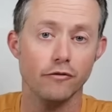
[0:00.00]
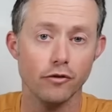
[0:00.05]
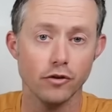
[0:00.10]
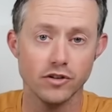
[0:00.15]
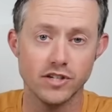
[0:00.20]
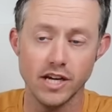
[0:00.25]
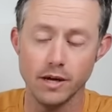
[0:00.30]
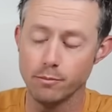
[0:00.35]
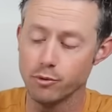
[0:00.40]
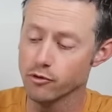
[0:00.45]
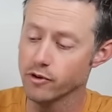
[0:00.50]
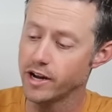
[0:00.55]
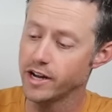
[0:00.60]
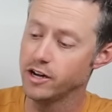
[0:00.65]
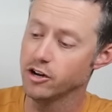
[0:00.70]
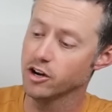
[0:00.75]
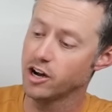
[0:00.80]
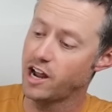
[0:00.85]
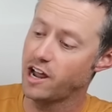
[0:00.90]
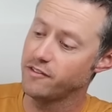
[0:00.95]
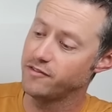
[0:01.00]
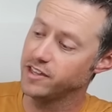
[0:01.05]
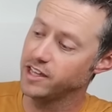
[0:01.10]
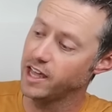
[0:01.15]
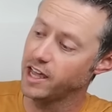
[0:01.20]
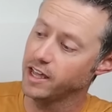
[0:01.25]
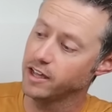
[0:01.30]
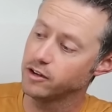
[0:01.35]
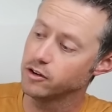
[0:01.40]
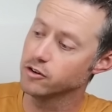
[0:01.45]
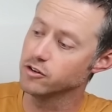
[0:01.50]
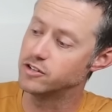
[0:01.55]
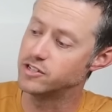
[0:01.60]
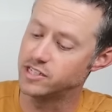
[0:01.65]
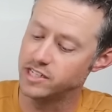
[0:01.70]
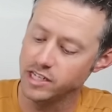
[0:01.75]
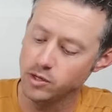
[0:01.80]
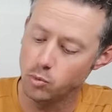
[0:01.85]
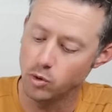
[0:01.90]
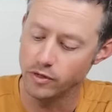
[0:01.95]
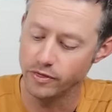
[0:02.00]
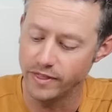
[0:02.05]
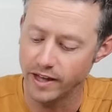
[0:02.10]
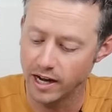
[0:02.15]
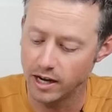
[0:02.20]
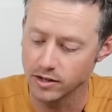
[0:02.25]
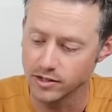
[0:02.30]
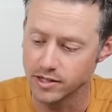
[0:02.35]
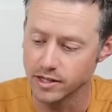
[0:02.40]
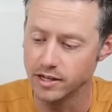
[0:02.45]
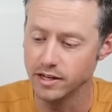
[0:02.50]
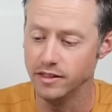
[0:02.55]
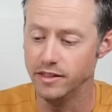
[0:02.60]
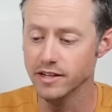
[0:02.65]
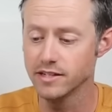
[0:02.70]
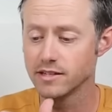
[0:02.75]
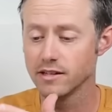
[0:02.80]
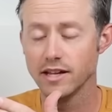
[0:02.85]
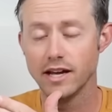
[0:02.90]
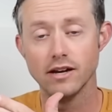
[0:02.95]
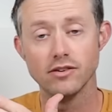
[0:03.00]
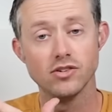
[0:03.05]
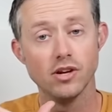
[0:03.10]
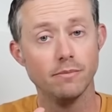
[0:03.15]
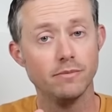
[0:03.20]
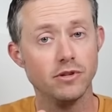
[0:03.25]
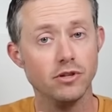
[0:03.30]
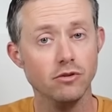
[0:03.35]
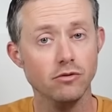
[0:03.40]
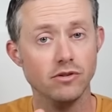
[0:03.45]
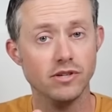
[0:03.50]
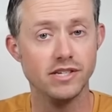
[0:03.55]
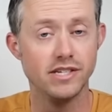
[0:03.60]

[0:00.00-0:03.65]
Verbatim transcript: For example, right here I have the Anker C1000. This allows up to